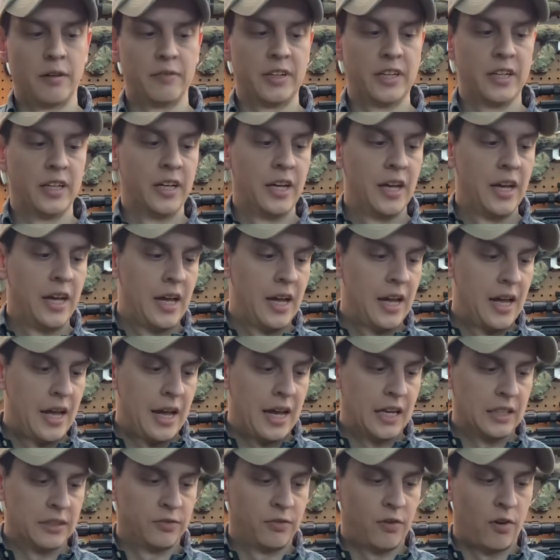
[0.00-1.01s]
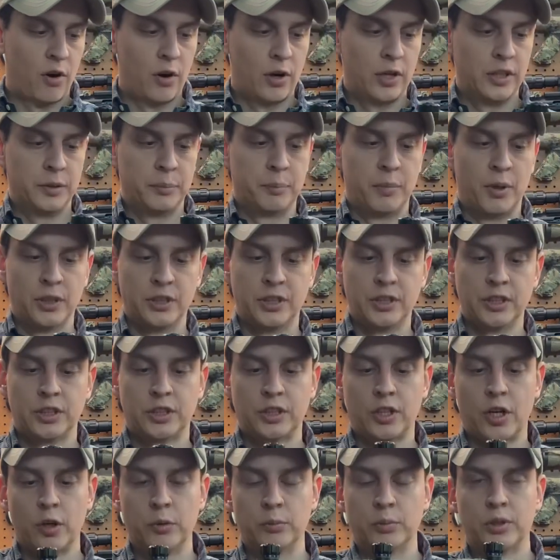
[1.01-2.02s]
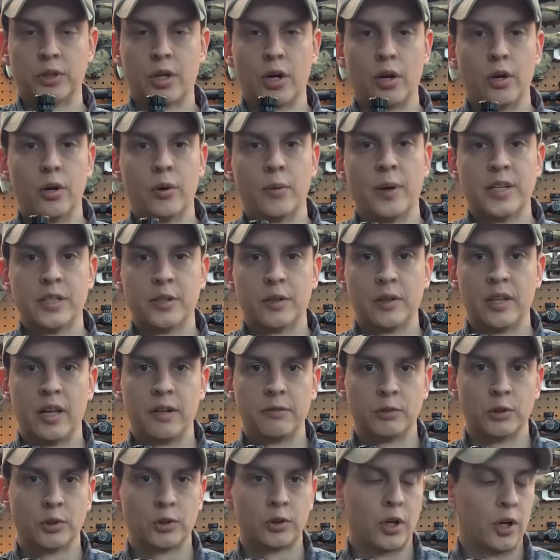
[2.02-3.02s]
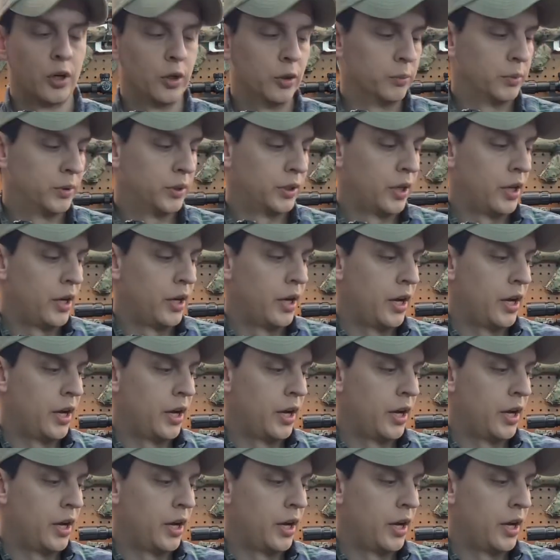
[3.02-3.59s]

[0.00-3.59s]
it. As far as budget scopes go, entry-level scopes,